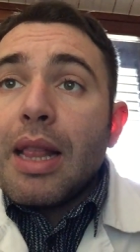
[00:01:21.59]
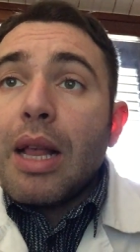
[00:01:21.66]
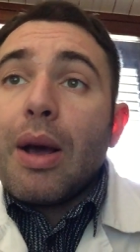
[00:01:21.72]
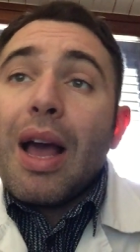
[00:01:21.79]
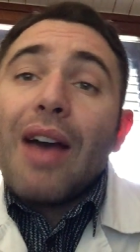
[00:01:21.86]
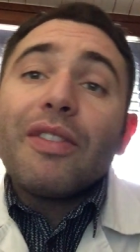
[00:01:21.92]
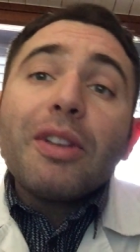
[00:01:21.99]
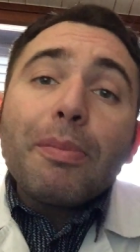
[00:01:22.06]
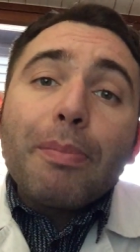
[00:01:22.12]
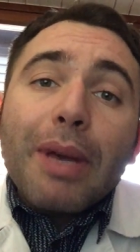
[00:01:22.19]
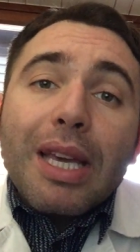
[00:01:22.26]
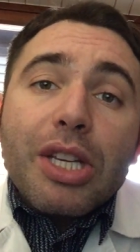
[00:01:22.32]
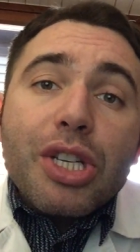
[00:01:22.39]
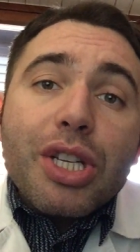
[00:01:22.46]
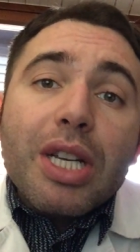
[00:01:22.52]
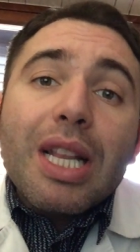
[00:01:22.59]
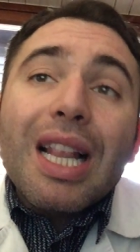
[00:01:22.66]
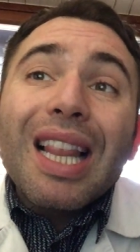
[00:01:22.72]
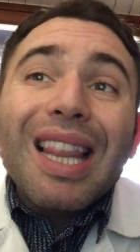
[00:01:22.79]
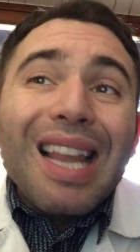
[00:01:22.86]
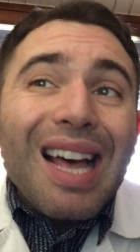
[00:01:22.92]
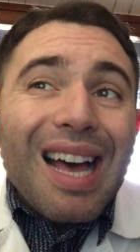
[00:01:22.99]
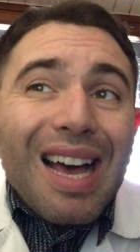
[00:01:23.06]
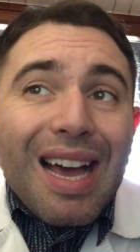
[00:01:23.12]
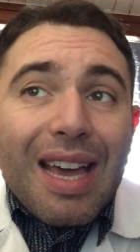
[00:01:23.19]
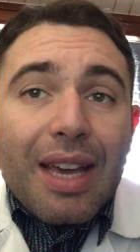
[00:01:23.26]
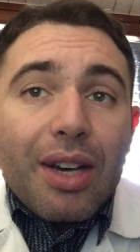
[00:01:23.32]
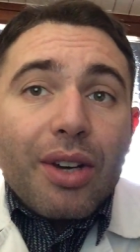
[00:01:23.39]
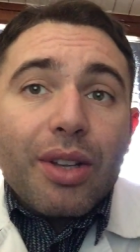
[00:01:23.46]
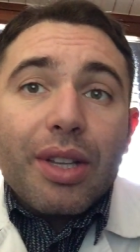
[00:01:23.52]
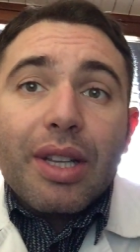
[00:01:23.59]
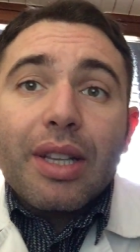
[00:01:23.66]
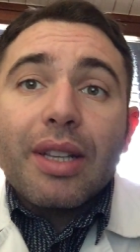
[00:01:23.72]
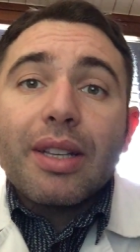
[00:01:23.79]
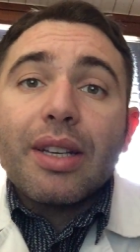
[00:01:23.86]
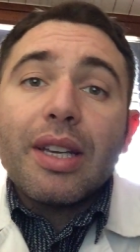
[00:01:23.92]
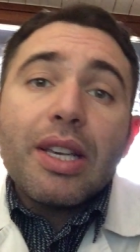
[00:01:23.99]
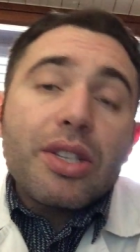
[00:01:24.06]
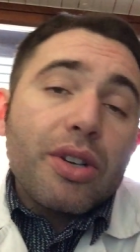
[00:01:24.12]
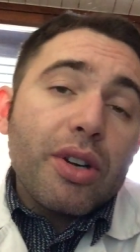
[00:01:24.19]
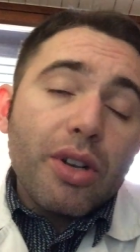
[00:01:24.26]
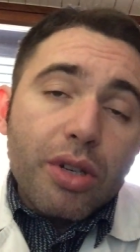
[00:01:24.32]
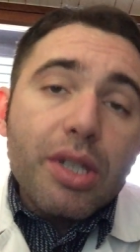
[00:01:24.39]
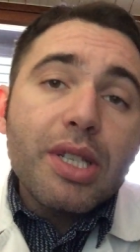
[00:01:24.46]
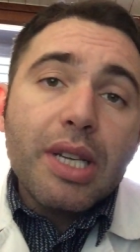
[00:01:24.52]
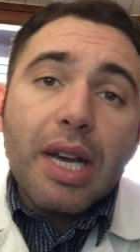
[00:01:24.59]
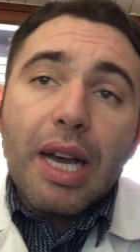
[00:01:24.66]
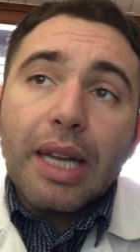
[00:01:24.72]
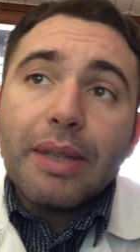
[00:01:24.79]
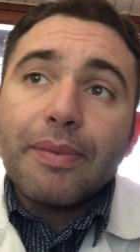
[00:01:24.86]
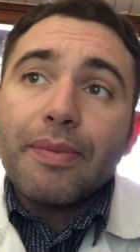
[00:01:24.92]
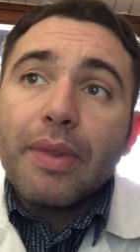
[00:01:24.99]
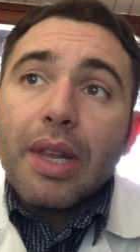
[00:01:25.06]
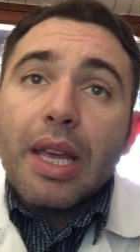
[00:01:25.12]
Now, have the patient lie on his or her side.